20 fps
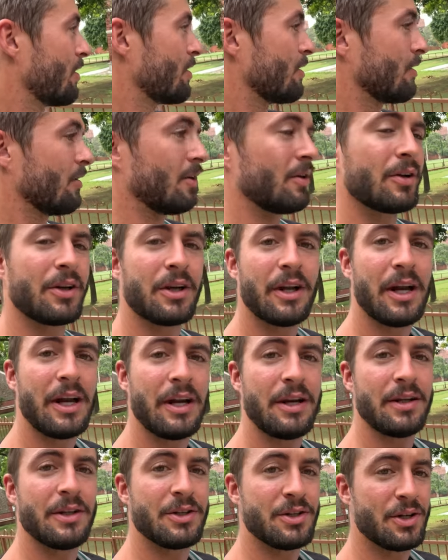our little
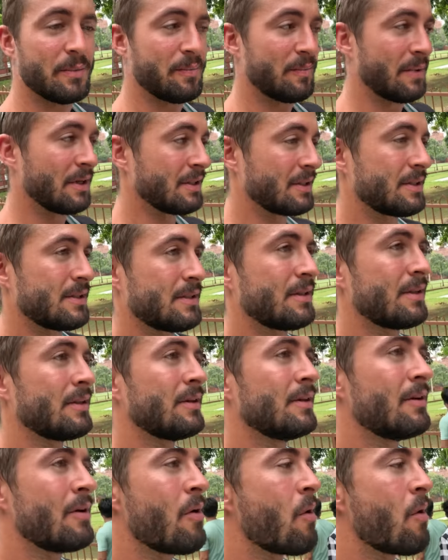Canadian chipmunks. Yeah.